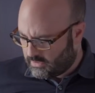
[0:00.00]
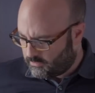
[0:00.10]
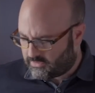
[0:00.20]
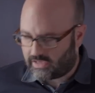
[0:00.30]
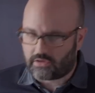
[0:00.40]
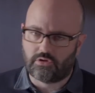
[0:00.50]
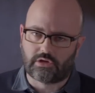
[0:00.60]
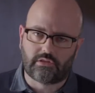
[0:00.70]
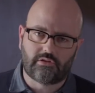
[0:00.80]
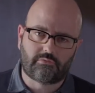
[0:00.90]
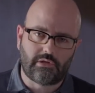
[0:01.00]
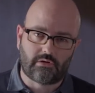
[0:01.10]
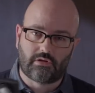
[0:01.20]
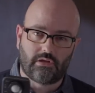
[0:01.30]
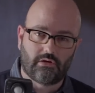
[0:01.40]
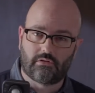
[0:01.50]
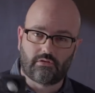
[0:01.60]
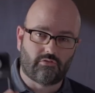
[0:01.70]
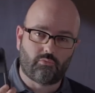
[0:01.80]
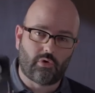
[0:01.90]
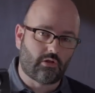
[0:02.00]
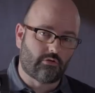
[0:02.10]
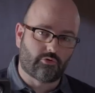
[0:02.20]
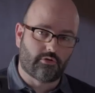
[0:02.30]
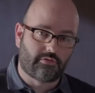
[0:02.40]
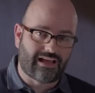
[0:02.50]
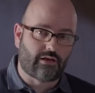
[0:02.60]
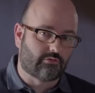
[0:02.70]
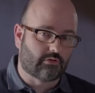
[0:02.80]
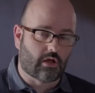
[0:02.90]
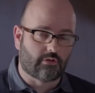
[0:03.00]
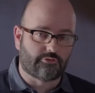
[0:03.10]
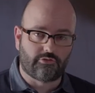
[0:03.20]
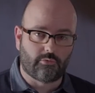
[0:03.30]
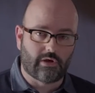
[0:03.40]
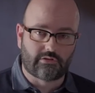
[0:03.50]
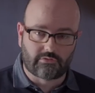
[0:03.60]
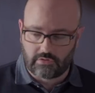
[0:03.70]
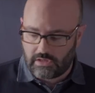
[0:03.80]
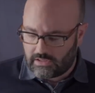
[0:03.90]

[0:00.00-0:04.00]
We take a look at this meter here. This is well over $1,000 US.